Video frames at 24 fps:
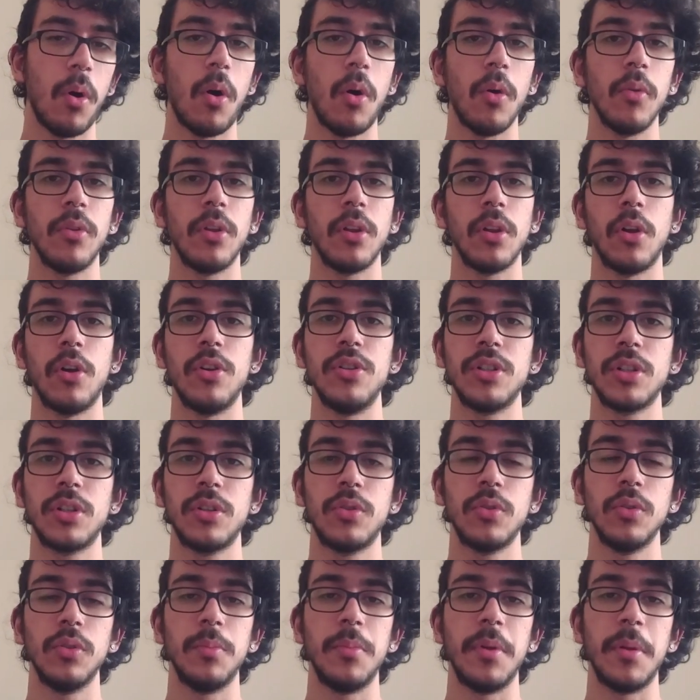All the logic
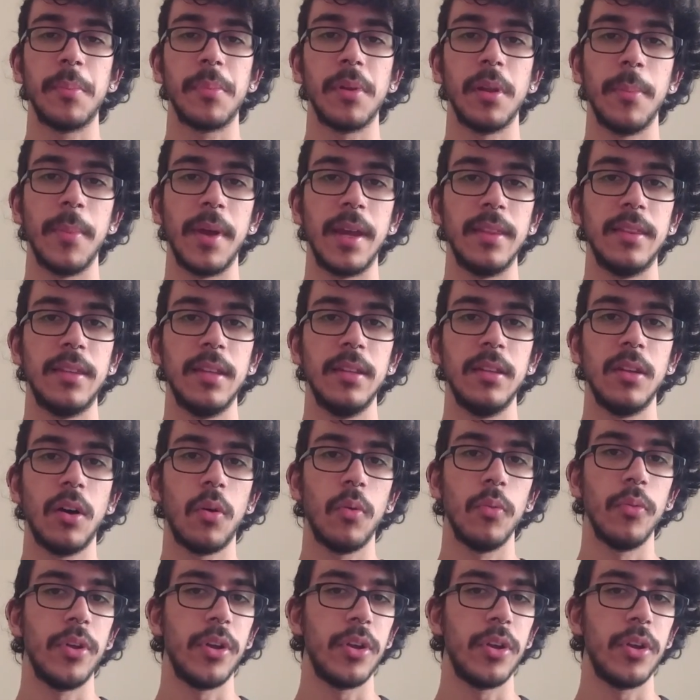should be implemented on